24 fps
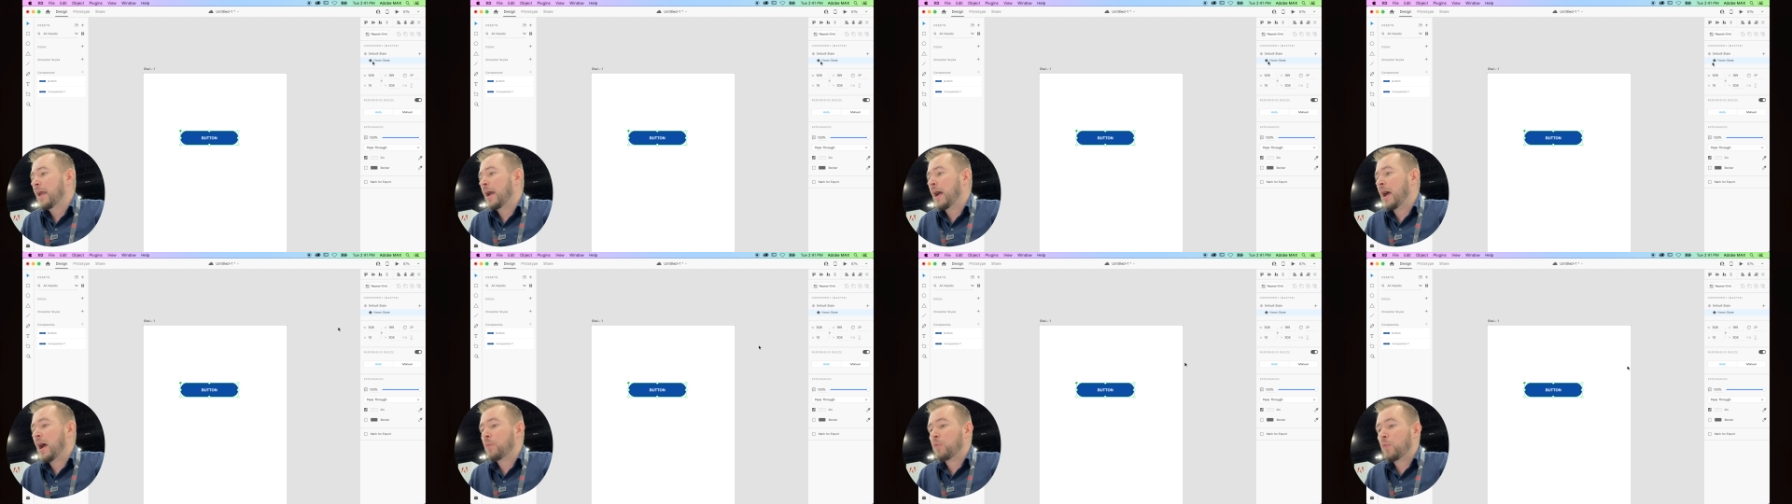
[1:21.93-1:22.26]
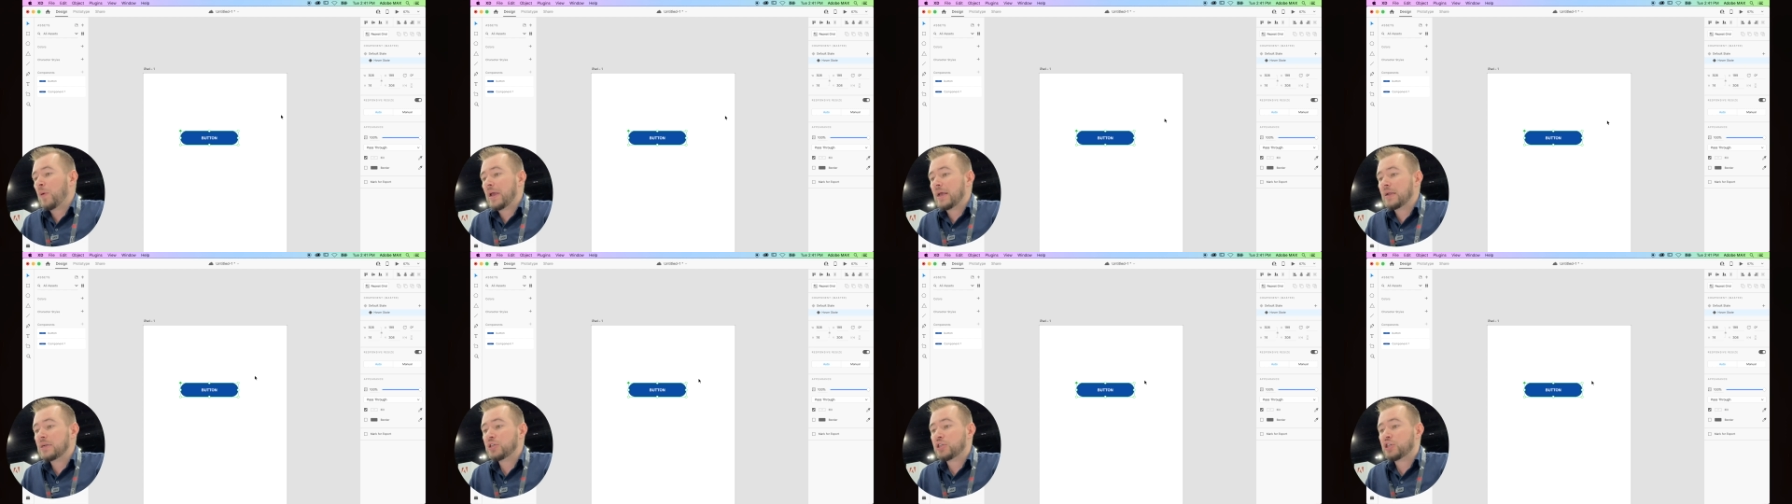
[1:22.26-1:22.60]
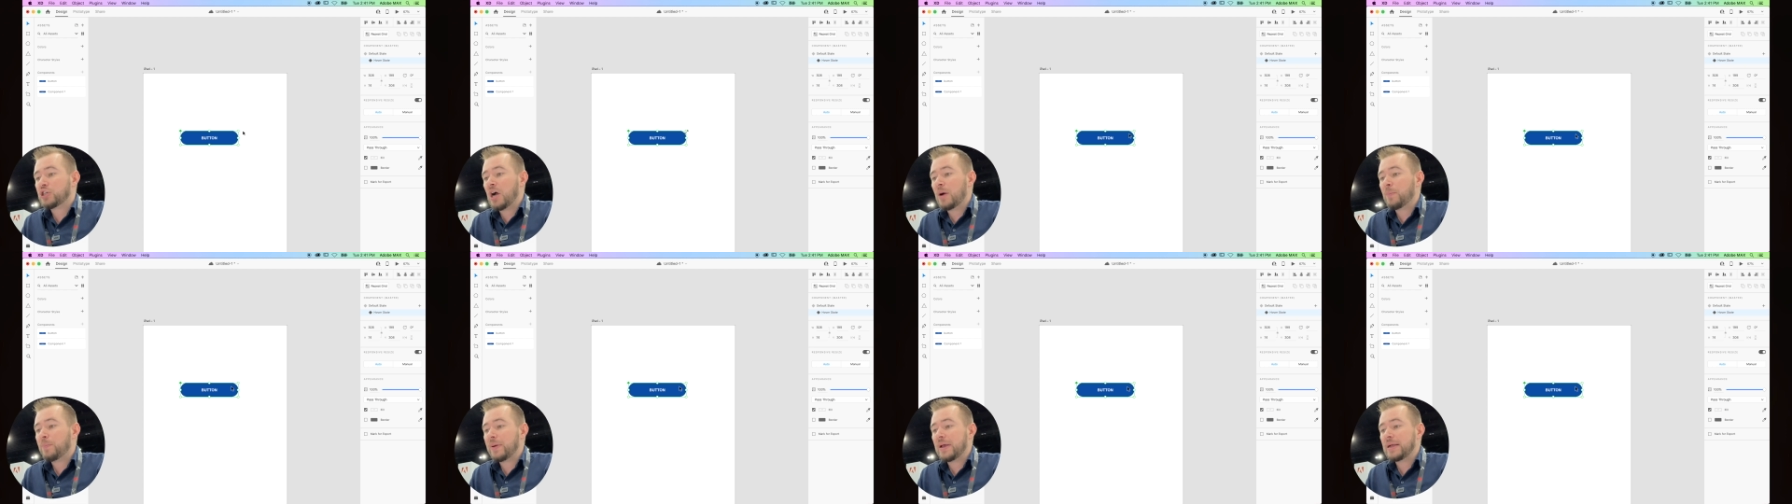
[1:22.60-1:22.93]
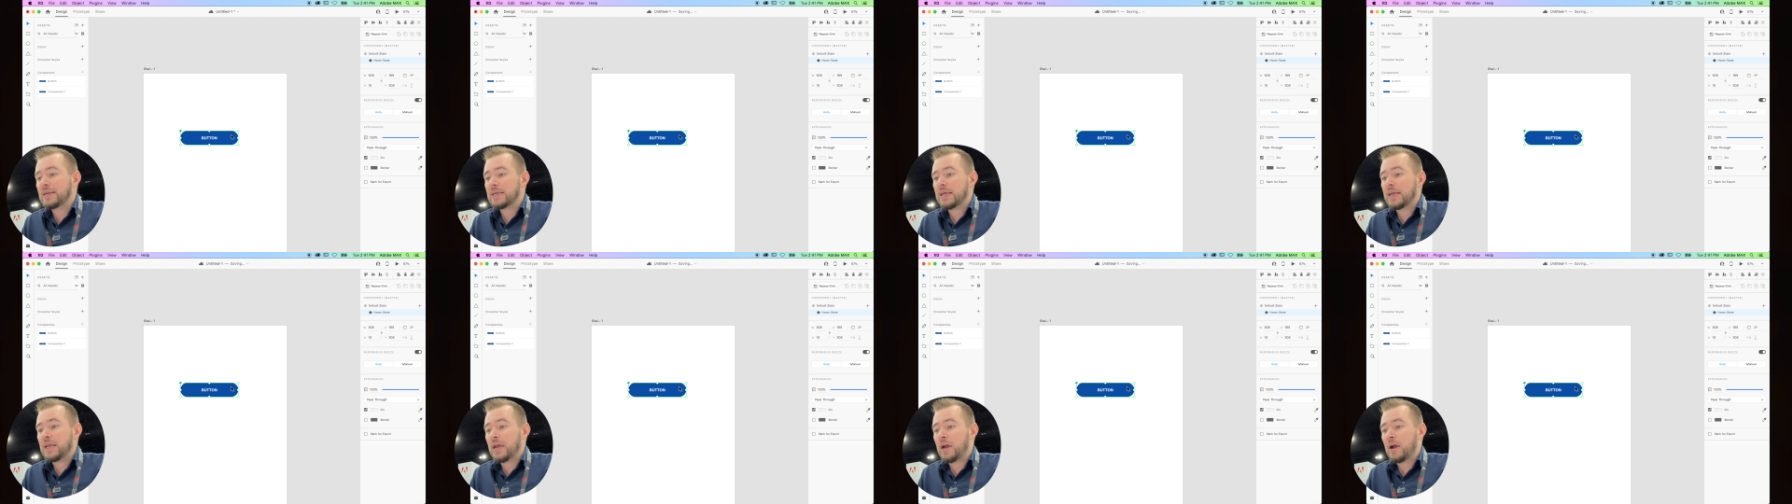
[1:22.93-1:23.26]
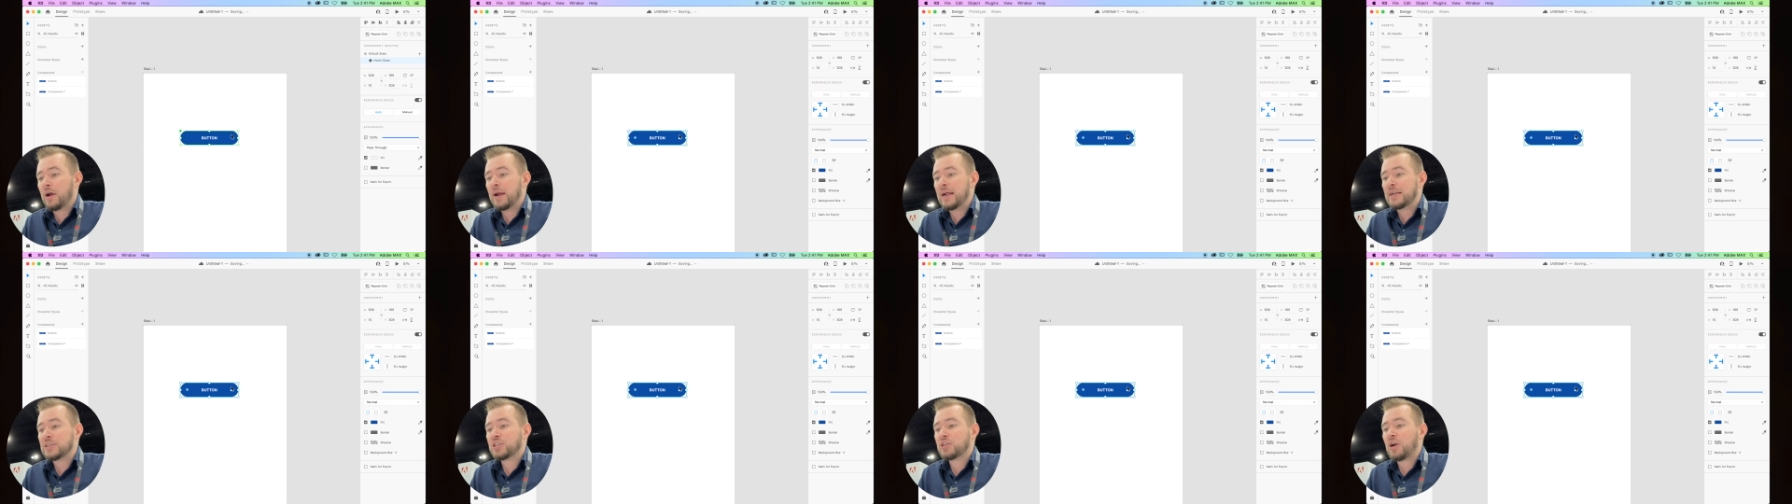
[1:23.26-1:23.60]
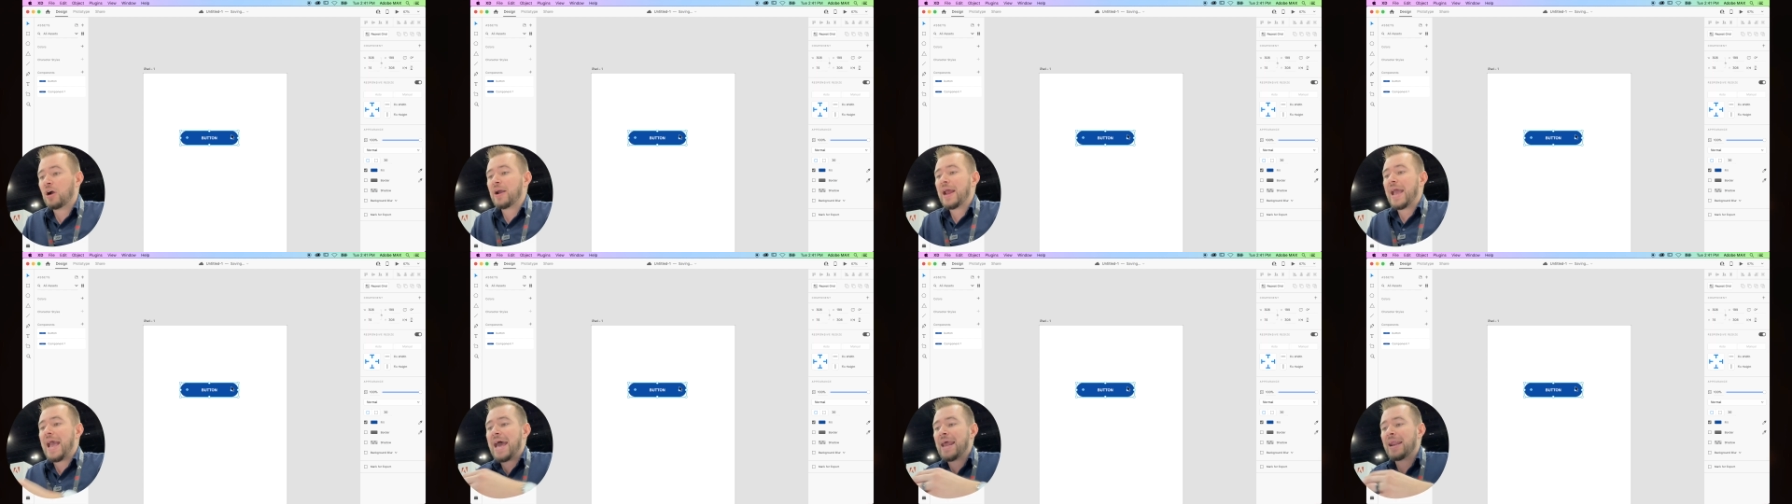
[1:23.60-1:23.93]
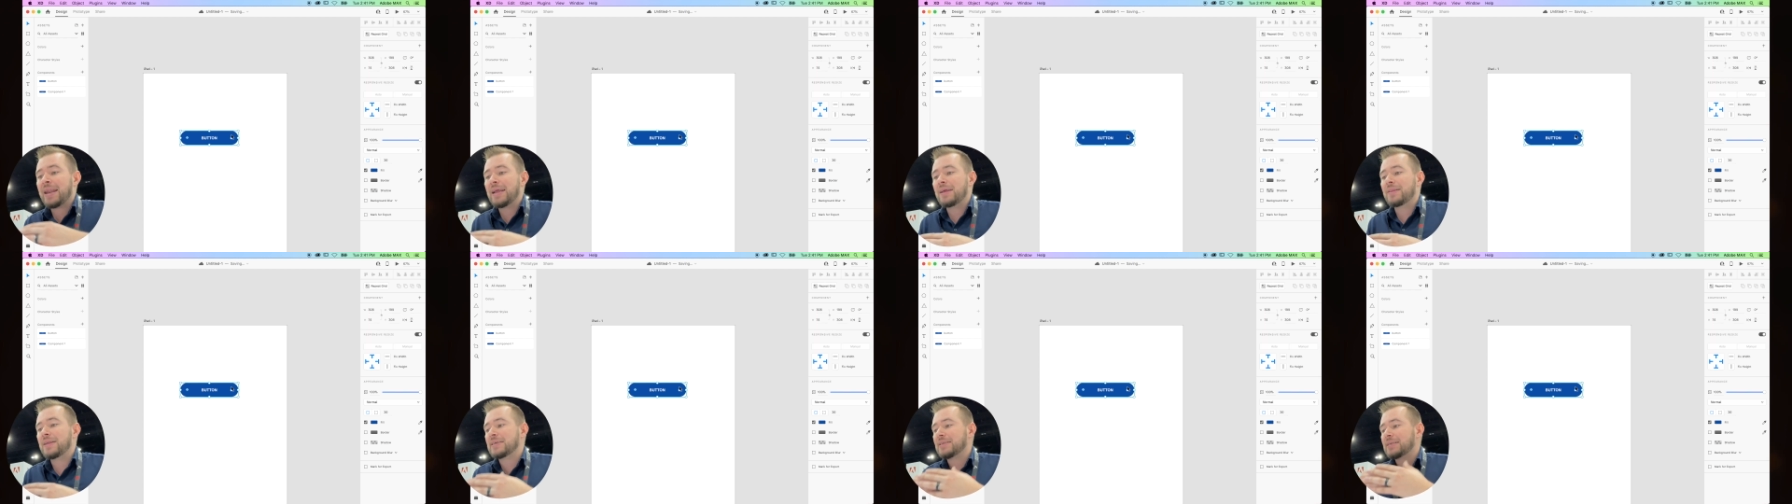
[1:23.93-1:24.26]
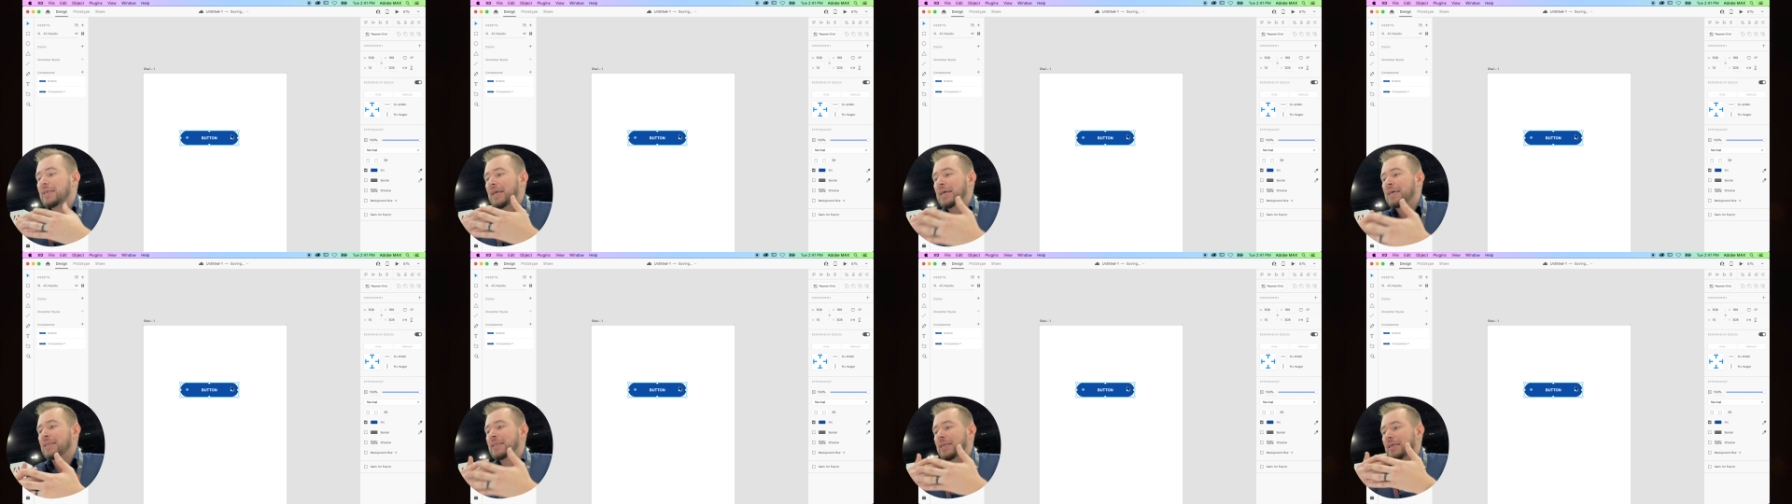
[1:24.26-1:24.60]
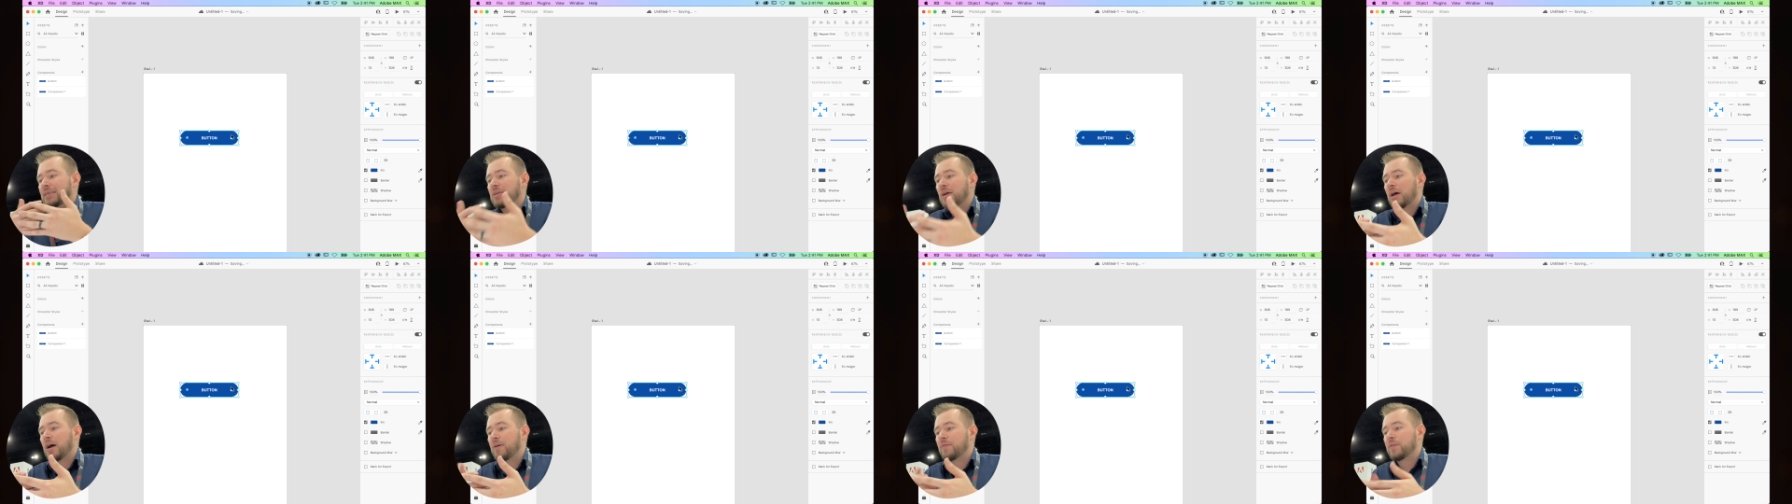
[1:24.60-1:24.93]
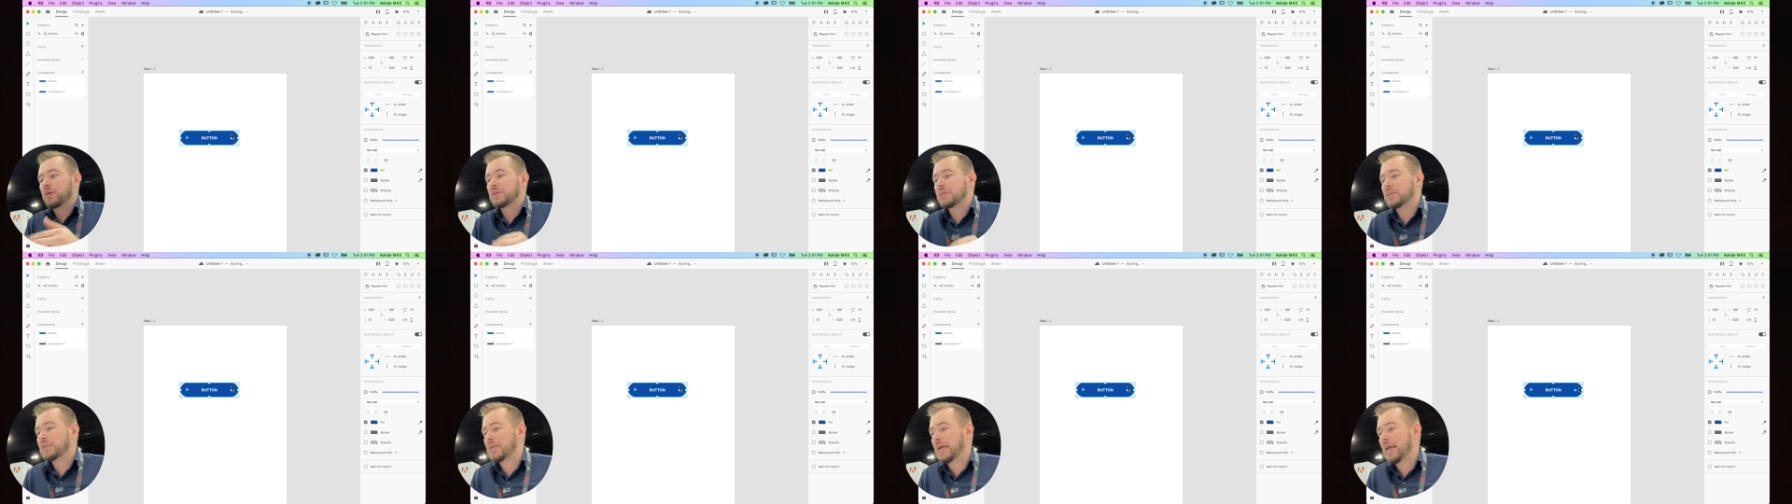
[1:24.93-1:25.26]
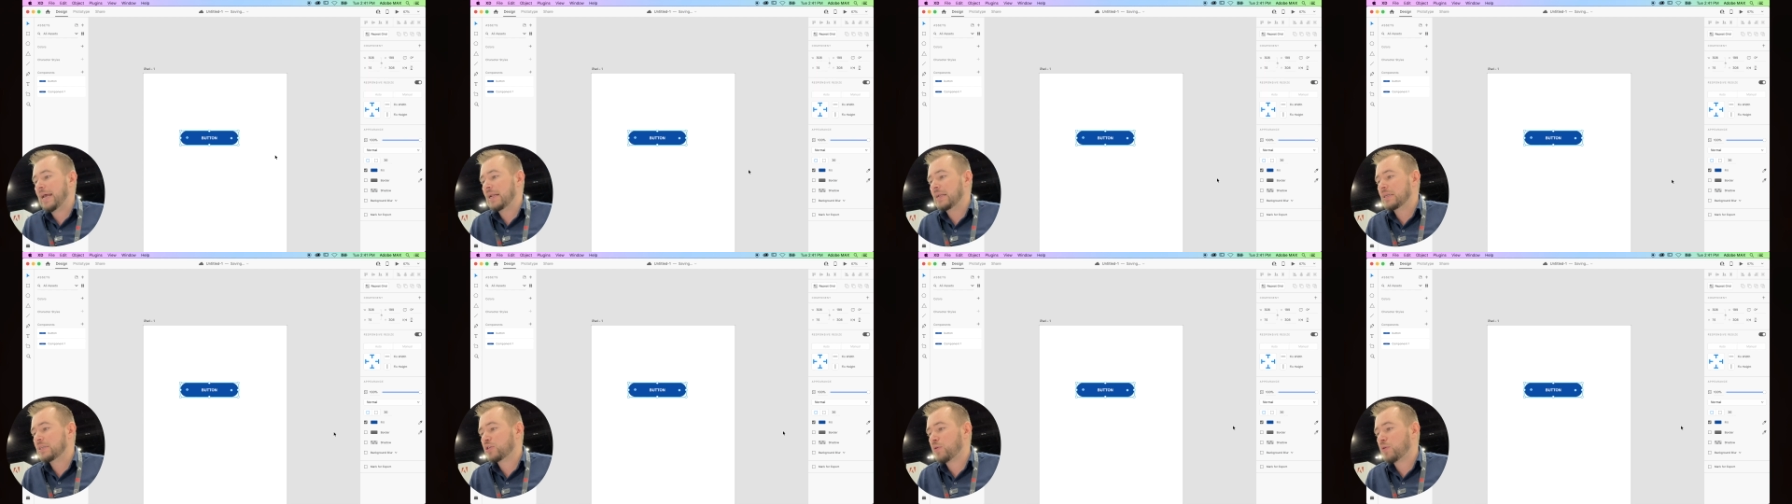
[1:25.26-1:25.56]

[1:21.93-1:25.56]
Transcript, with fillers: um, we can jump into here and start editing this in this hover state.